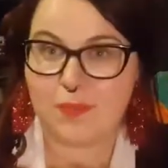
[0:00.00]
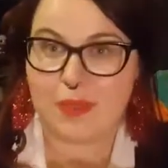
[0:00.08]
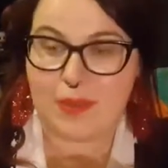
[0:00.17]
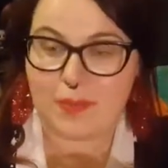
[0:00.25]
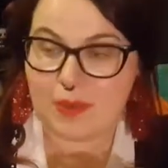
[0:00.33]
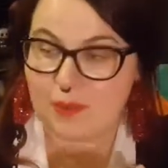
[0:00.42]
a
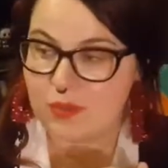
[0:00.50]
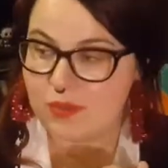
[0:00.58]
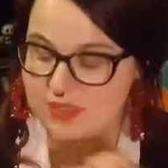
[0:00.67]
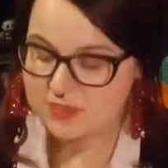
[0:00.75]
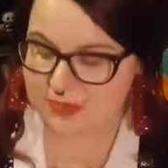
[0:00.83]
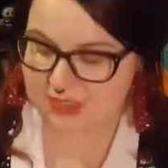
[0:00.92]
bit about what
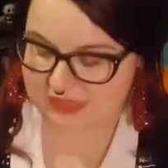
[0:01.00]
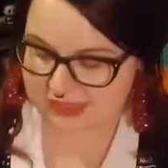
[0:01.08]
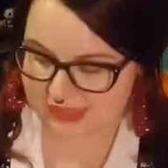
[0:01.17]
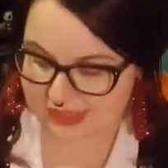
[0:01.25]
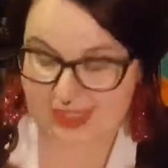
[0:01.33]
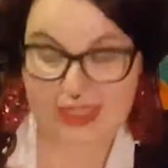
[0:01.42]
Christmas is
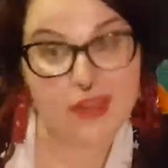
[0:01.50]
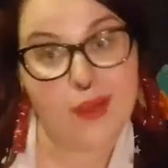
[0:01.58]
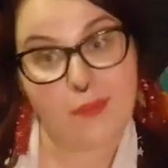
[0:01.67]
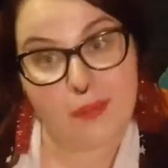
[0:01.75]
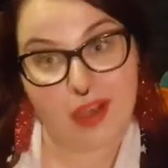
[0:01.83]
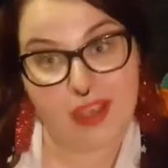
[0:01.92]
like in
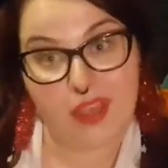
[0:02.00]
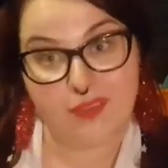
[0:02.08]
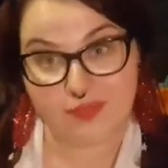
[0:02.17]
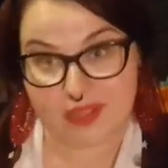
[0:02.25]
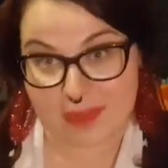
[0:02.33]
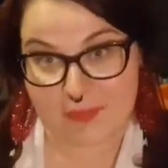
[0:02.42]
my
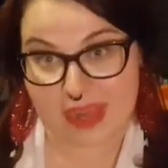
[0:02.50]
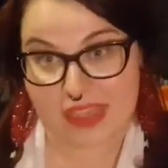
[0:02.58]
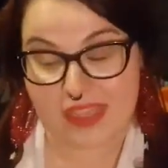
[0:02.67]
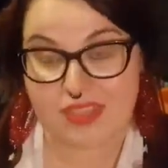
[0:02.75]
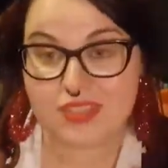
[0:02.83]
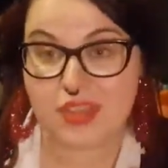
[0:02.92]

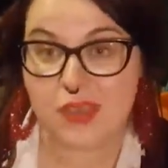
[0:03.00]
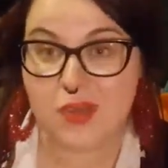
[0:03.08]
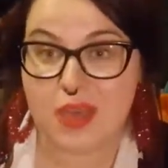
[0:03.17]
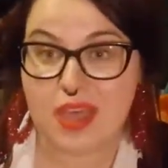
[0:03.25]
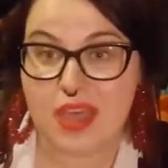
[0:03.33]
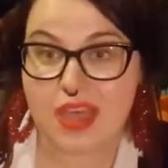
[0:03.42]
family. So
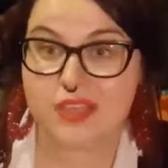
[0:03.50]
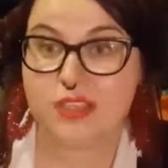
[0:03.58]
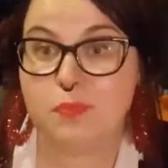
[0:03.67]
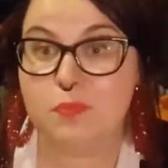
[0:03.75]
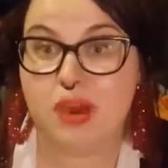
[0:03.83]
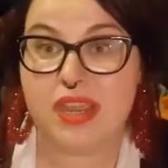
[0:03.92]
as
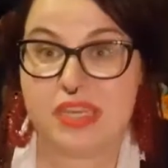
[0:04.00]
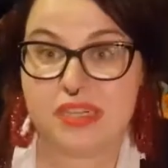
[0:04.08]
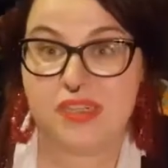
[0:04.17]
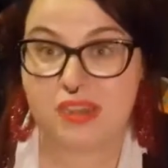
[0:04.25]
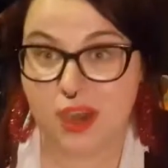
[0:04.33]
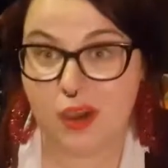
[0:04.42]
you might
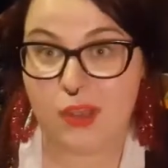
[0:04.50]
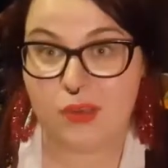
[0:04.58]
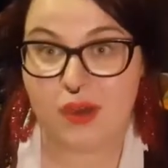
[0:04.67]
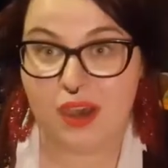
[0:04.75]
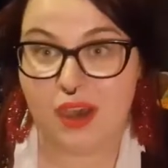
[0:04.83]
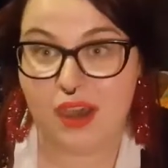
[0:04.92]

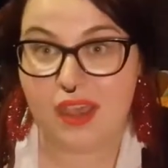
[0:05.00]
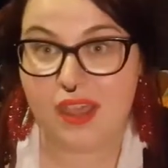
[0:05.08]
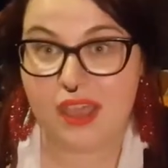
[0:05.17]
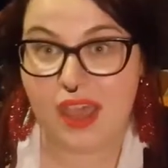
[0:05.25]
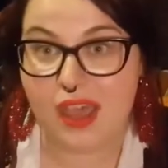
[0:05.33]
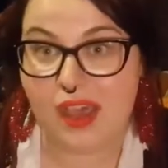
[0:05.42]
know,
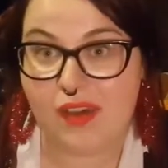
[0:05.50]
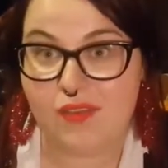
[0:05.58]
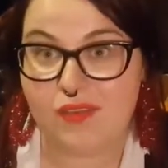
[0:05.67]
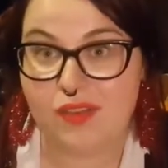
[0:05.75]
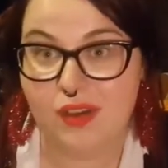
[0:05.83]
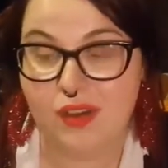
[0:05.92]
I
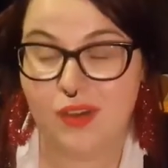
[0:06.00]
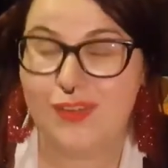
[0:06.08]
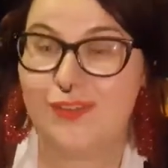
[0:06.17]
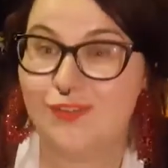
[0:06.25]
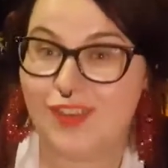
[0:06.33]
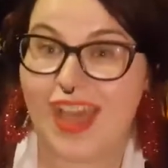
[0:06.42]
have
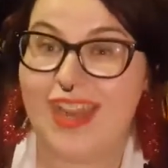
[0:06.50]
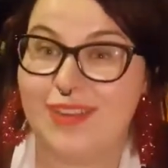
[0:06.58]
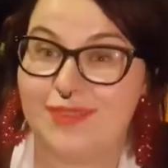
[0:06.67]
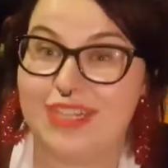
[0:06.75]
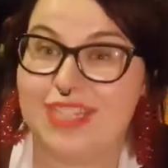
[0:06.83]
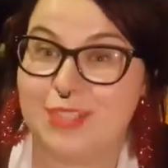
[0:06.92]

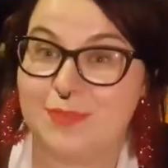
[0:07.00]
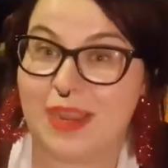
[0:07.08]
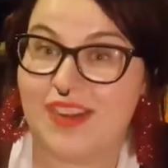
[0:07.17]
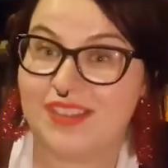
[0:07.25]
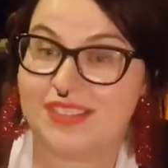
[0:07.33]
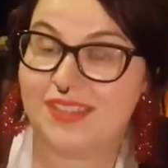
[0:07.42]
fairly religious
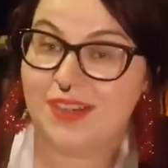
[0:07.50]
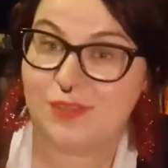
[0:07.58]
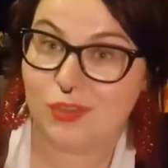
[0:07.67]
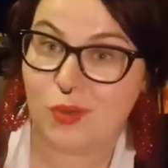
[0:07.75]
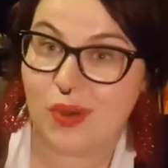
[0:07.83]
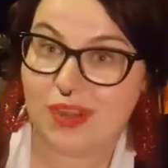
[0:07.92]
parents and come
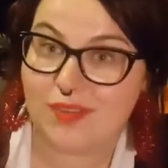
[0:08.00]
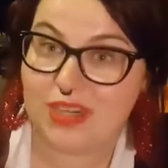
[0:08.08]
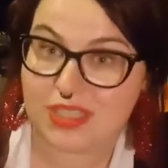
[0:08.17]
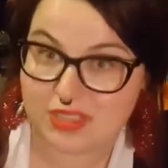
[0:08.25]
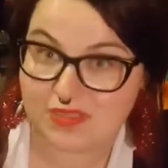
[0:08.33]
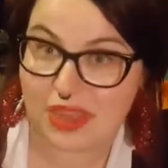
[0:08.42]
from quite a
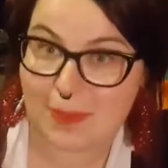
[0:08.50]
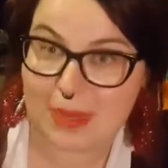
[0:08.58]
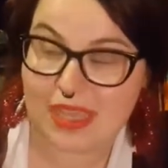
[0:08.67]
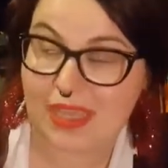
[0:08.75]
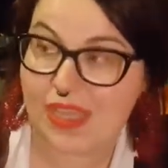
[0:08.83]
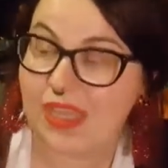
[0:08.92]
religious
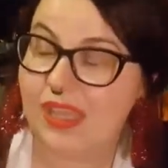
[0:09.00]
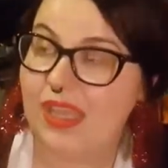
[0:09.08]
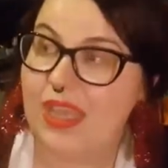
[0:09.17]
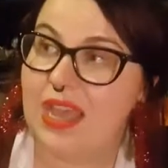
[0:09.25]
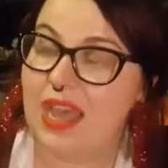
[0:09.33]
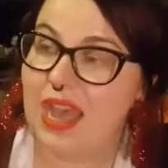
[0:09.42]
family.
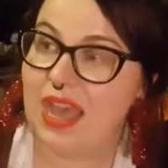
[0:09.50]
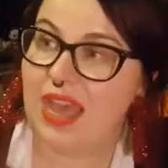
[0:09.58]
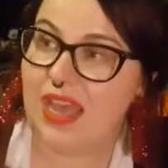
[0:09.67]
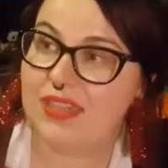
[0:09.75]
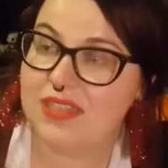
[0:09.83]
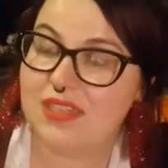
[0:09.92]

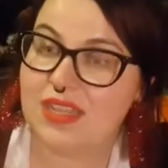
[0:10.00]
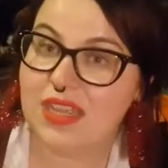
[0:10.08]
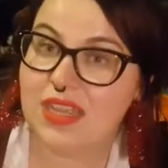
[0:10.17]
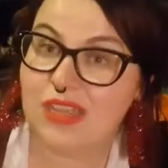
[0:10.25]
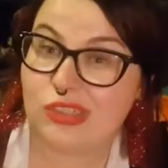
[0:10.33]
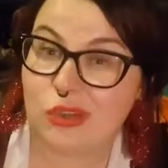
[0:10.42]
And
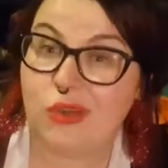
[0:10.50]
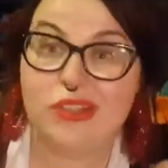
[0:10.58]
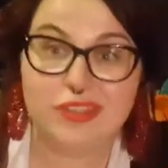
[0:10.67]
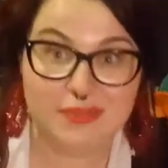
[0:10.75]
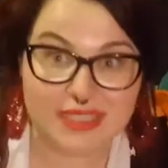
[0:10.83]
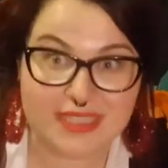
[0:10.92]
so
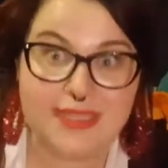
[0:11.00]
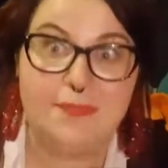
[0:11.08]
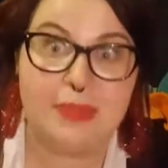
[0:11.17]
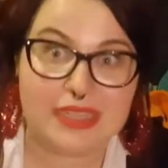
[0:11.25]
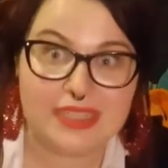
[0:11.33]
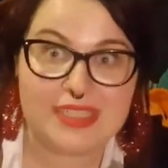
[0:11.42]
Christmas is a
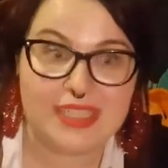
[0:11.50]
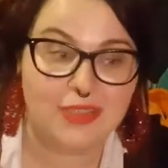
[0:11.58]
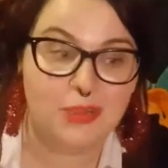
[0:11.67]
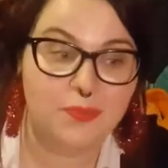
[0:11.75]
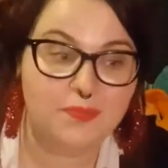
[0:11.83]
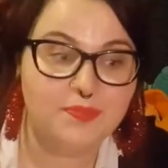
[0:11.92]
big
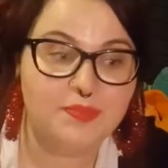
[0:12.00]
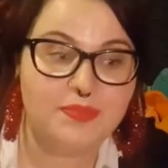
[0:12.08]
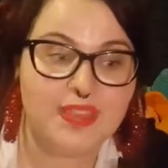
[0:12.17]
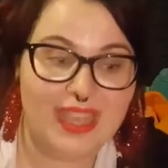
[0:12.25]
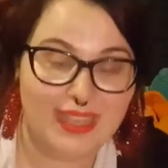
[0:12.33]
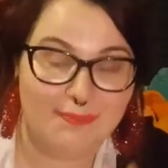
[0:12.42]
deal
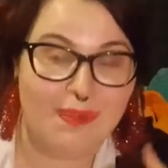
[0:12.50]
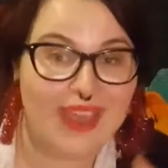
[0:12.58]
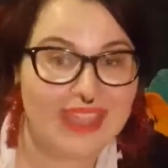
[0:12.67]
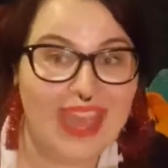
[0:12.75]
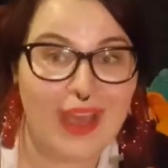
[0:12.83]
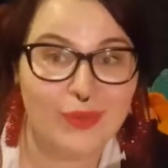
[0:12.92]
in
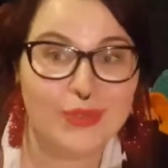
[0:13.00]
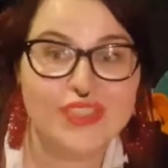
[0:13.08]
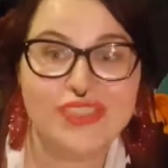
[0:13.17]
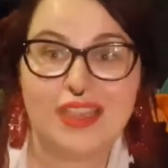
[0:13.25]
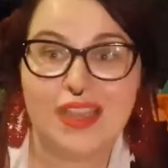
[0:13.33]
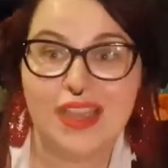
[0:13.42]
my house.